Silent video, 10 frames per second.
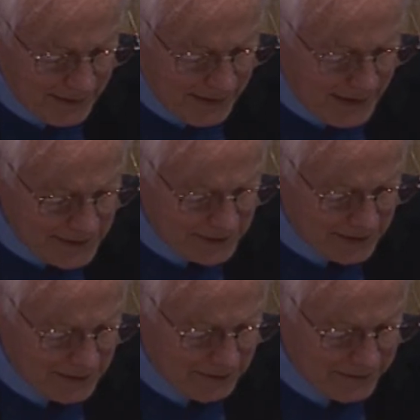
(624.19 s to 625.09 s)
as a
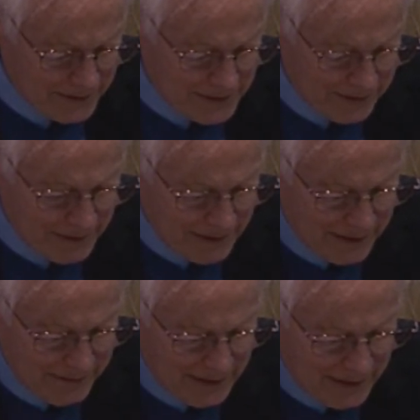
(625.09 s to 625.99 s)
legal fiction have been
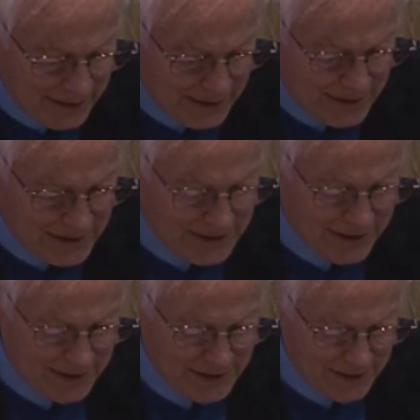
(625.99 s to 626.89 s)
given analogous
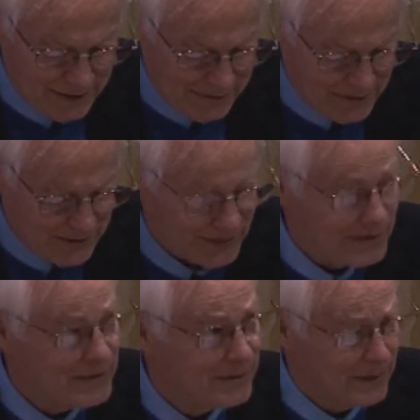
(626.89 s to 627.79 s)
status to individuals in certain